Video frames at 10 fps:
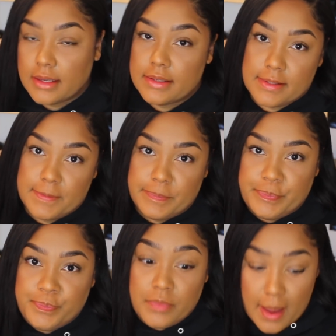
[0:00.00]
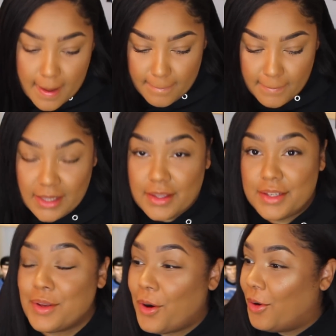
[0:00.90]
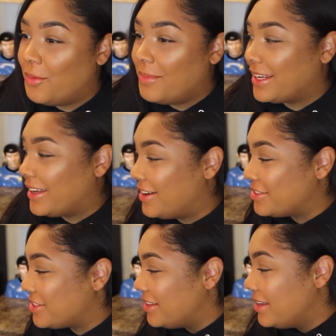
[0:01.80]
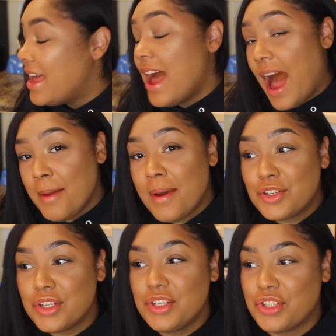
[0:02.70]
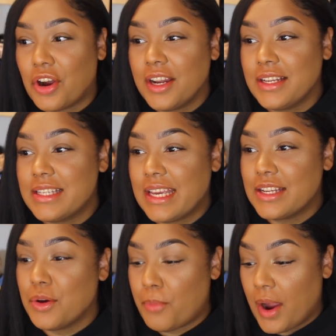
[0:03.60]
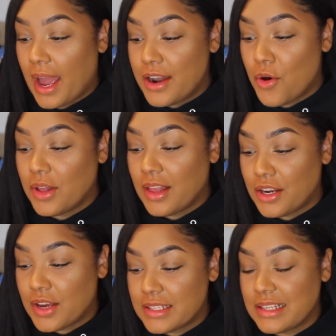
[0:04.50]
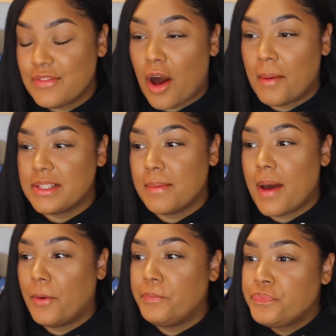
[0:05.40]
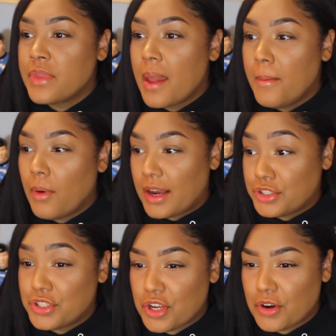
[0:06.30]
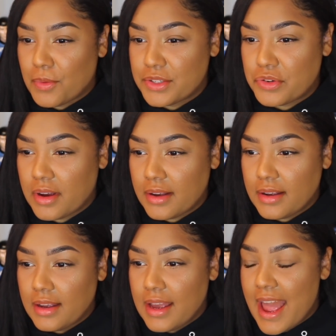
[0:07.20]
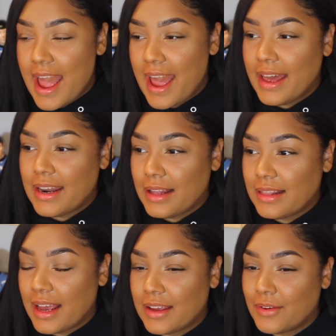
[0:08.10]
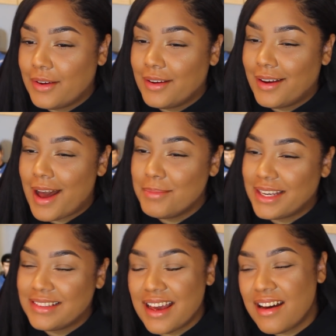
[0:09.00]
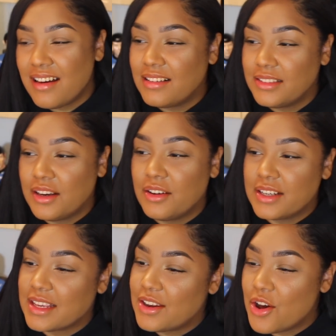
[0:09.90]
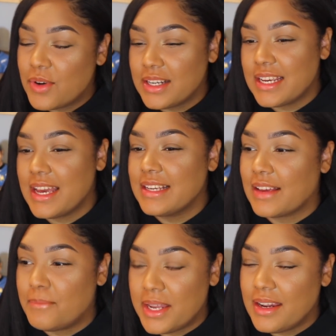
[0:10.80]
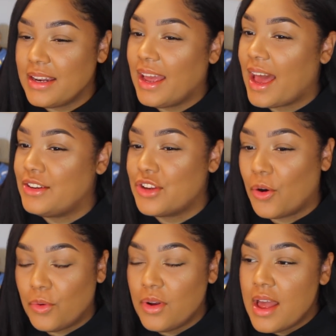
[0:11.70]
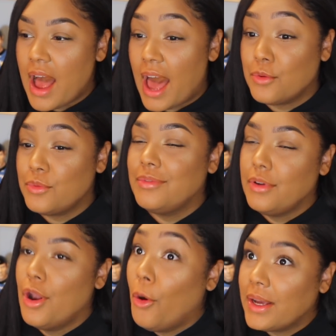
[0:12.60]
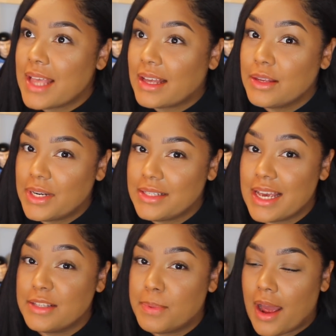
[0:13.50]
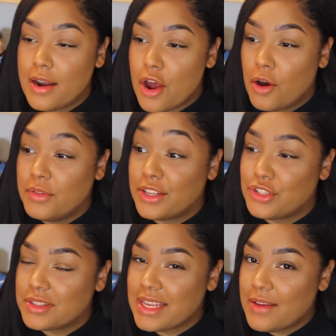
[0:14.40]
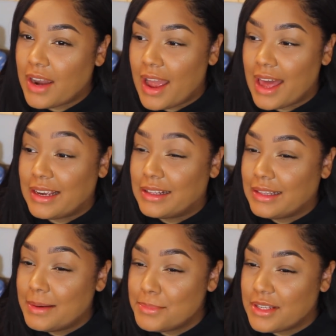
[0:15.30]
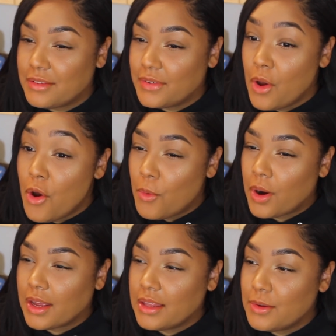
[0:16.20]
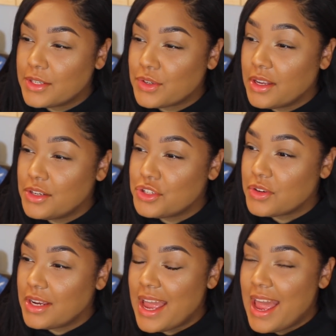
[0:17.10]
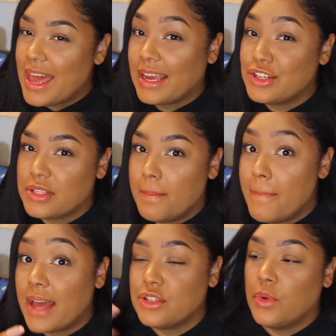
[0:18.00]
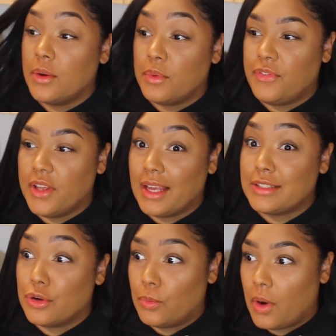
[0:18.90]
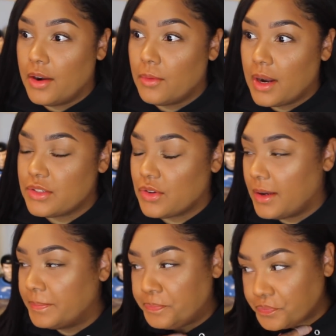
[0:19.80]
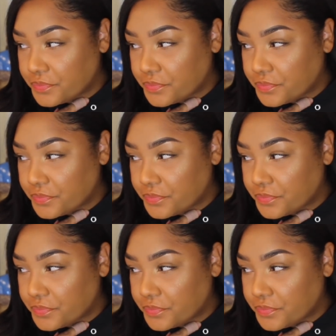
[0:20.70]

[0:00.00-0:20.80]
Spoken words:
this. Make this. Oh my gosh. I'm actually starting to get to a point. I know a lot of you guys leave comments about I should start a restaurant, and like I'm like no, because I know what it takes. I've been in it. I don't know exactly what it takes, but I know that just even I had a glimpse of it working in the restaurant industry, and I could just imagine what it would feel like to run a restaurant.